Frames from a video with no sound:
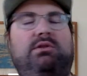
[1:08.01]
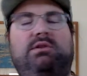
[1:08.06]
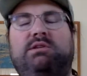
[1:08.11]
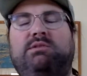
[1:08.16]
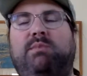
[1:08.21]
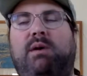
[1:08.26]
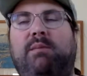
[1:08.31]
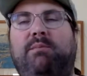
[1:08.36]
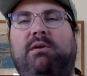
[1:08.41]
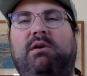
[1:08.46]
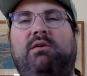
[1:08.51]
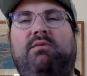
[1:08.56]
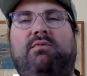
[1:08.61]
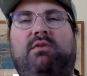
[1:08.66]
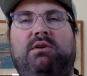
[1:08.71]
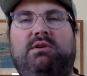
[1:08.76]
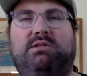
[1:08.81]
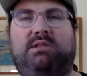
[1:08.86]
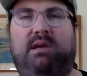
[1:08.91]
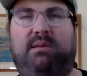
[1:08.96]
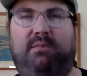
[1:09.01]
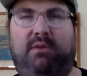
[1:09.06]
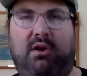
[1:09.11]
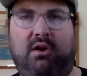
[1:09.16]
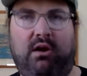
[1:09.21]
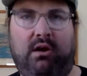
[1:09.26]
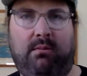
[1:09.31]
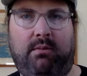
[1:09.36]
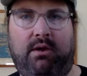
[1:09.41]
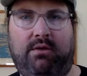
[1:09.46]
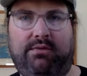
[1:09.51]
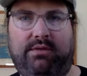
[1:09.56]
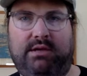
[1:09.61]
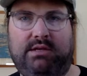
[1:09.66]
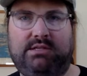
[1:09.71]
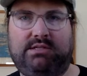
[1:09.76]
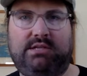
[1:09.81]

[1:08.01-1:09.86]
this might be your first time hearing about this.